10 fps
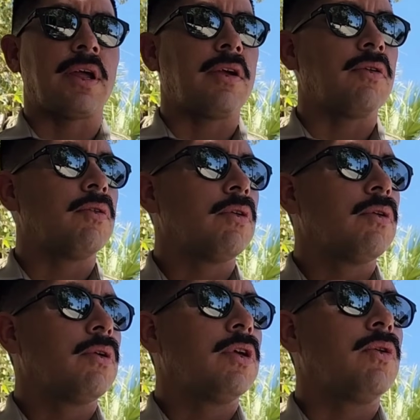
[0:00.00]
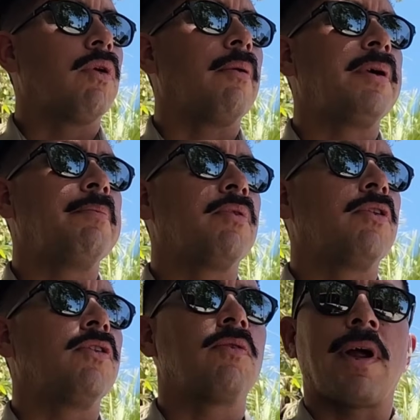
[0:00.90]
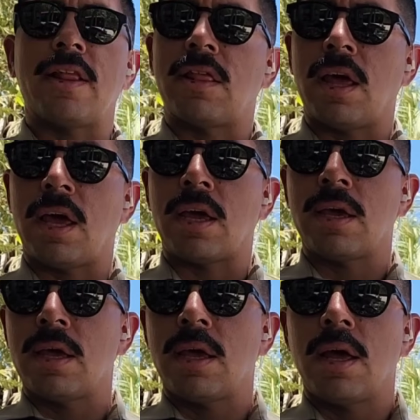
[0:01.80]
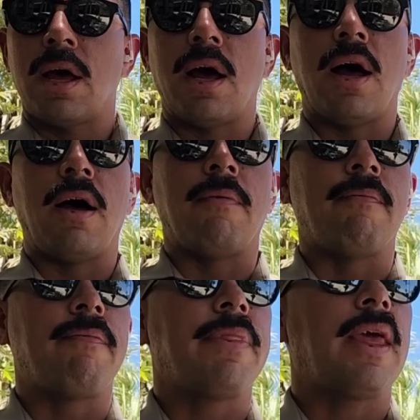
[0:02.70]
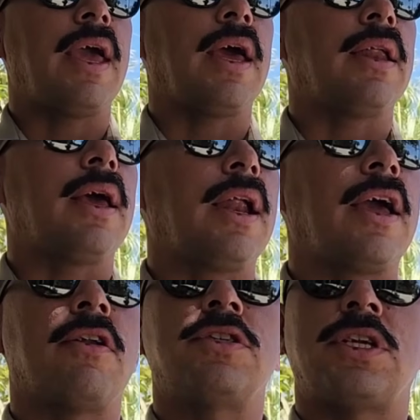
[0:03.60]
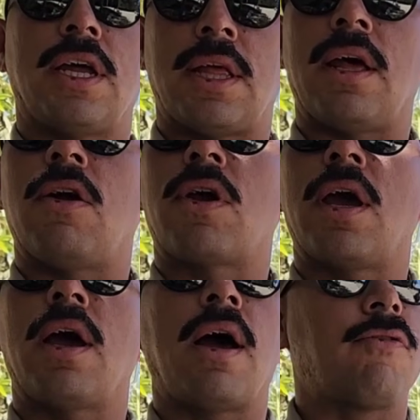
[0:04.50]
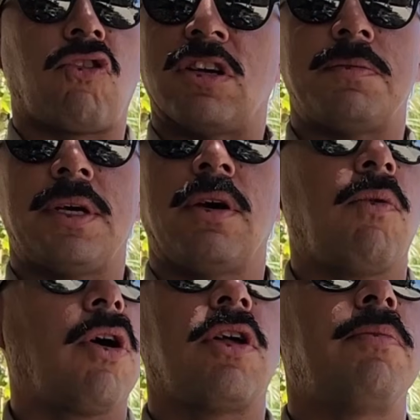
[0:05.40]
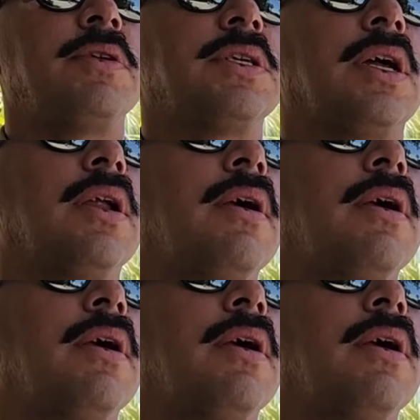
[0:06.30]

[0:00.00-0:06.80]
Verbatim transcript: You you want people to do the right thing, um, and and I understand that. Okay, uh, trust me, one hundred percent.